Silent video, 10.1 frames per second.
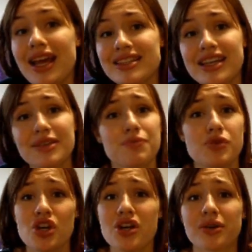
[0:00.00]
And I
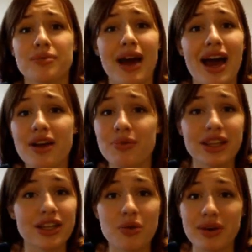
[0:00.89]
said, sure, I
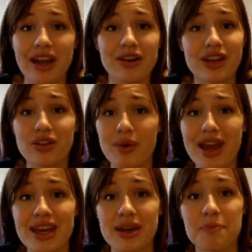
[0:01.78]
really don't care
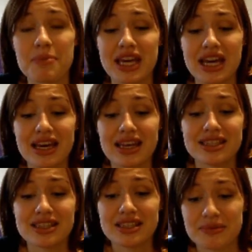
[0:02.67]
either way,
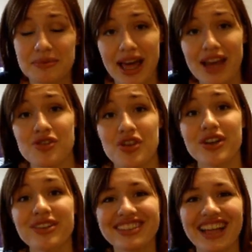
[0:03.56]
because
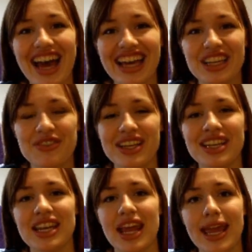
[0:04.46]
last year I
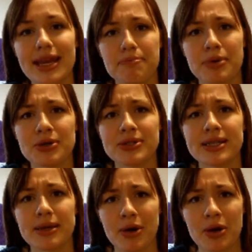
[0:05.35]
lived in an
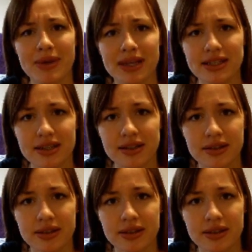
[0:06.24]
8-person apartment.